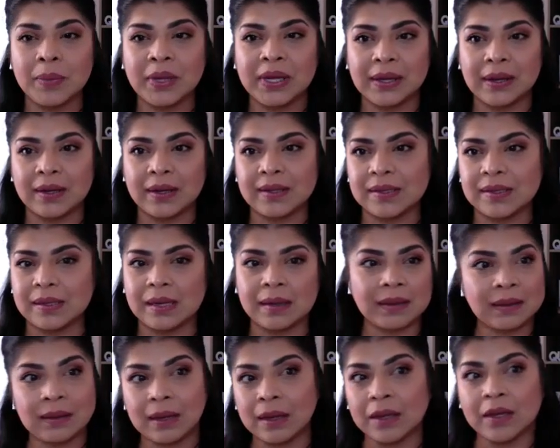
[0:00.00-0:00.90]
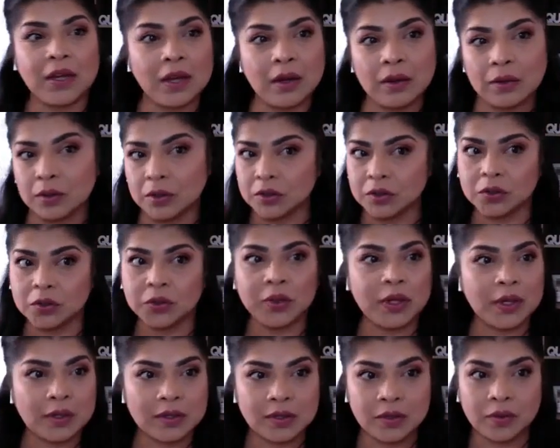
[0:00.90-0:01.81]
because a year or 2
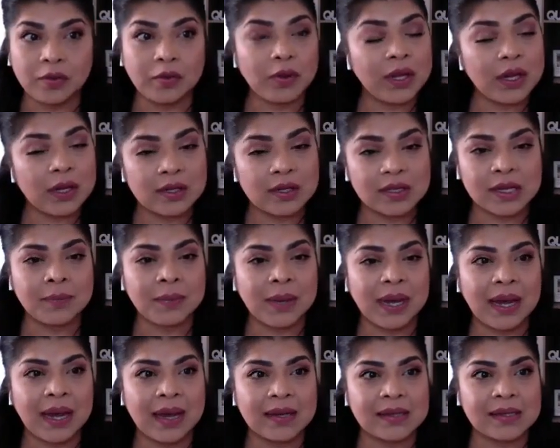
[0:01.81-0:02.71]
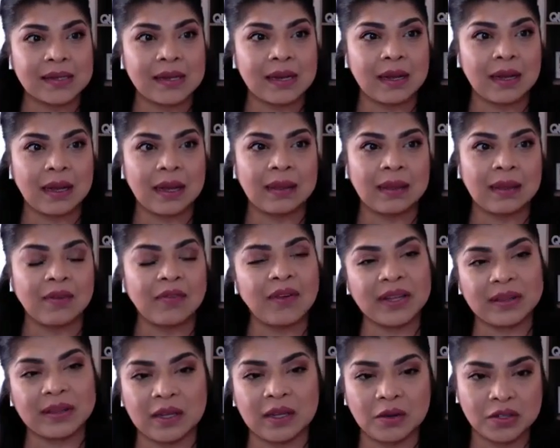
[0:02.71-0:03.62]
years or 3 years can pass. And the
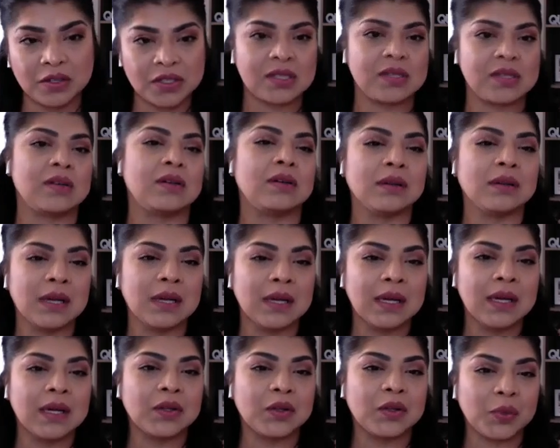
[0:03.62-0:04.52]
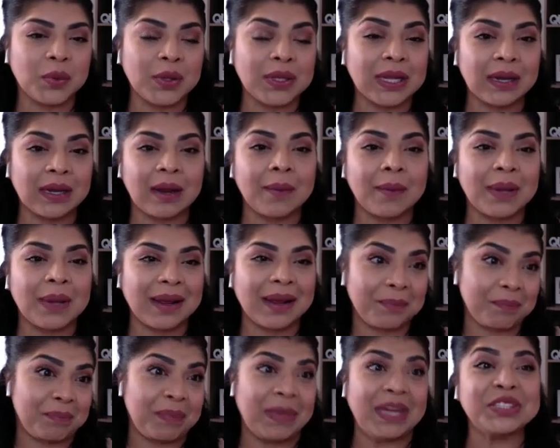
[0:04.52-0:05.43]
fact that you're still doing that,
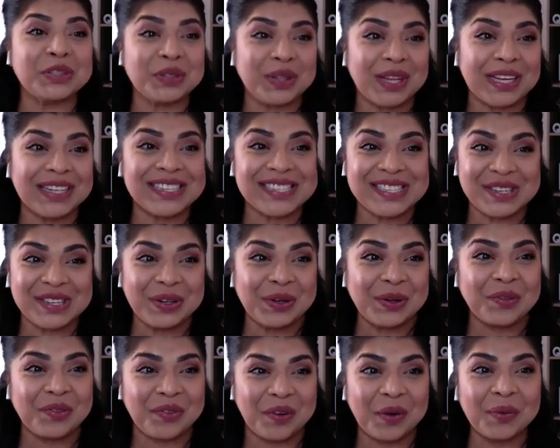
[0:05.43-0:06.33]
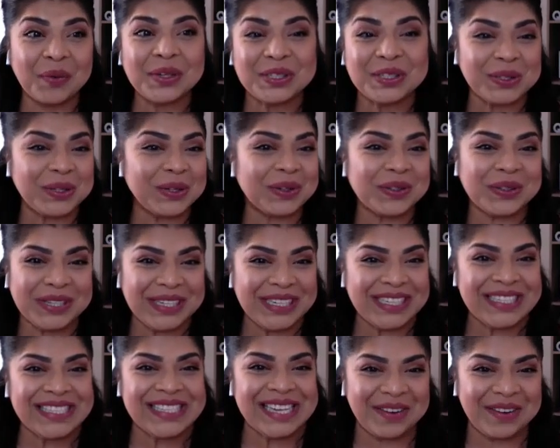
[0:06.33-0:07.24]
I bet you they still look forward to your
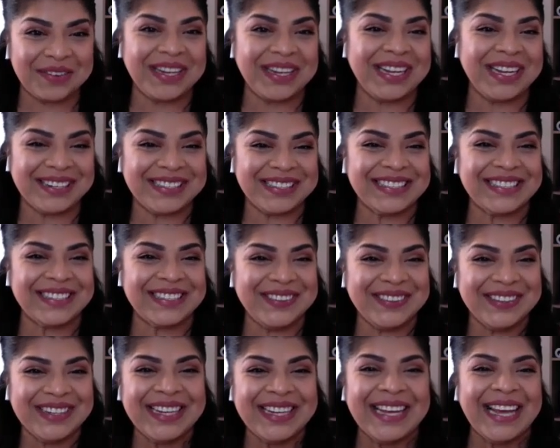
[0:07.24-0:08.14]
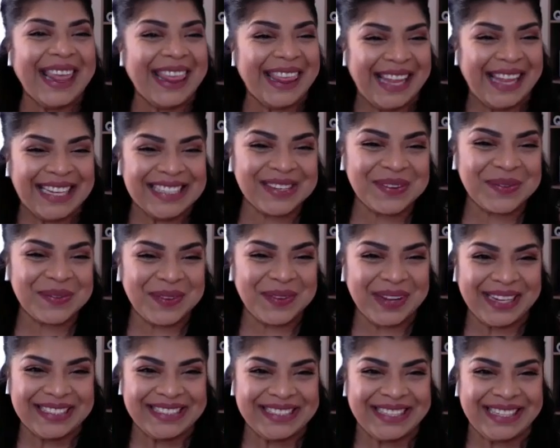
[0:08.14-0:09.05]
cookies every year. So that's
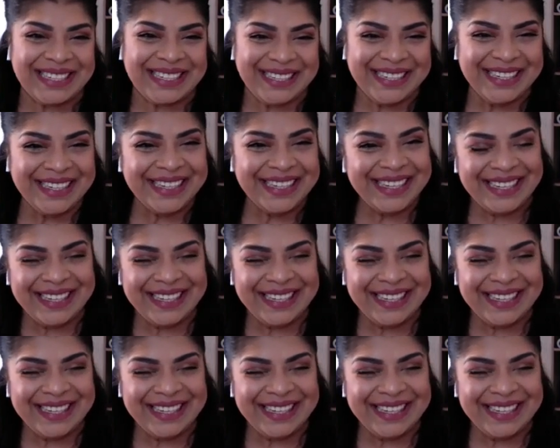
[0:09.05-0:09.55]
amazing.